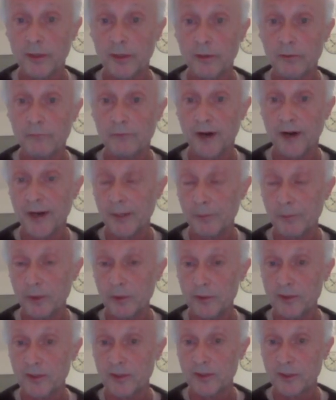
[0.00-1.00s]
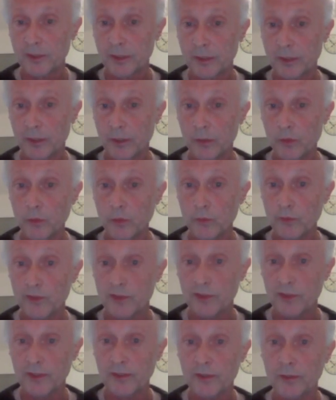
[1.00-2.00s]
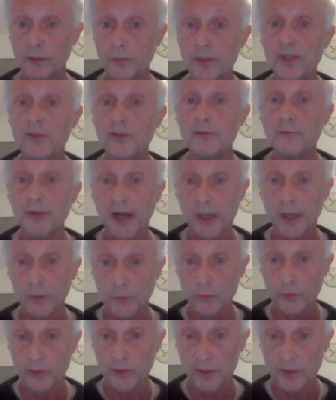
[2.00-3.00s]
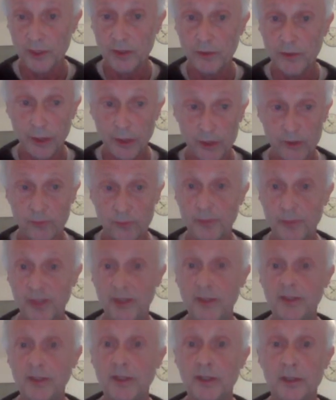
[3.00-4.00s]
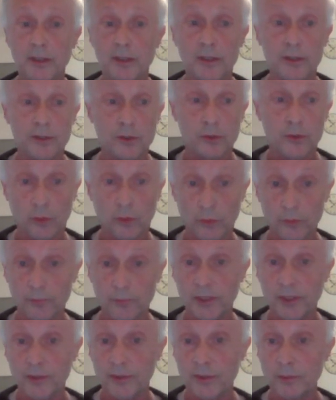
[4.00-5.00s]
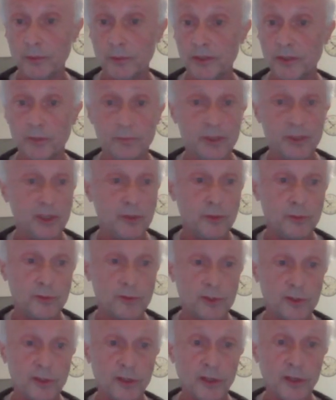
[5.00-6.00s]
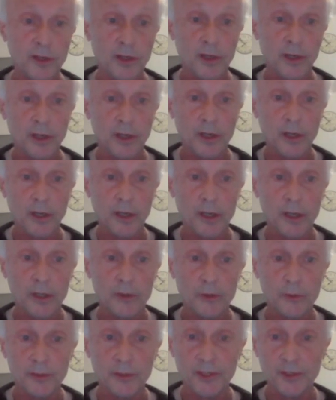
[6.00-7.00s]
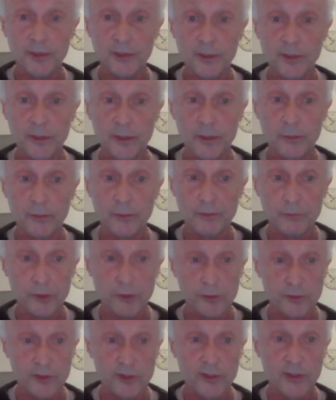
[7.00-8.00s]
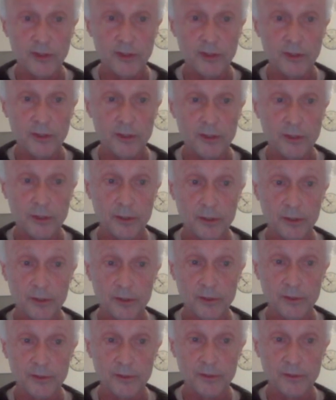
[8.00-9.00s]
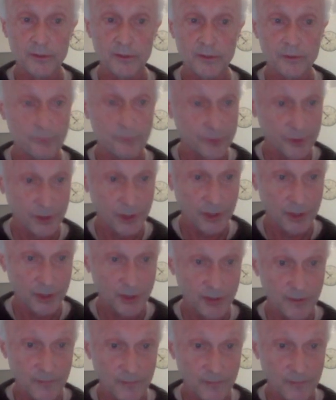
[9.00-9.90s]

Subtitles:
variables whose intermediate values need not be stored because they will not be used during the reverse differentiation.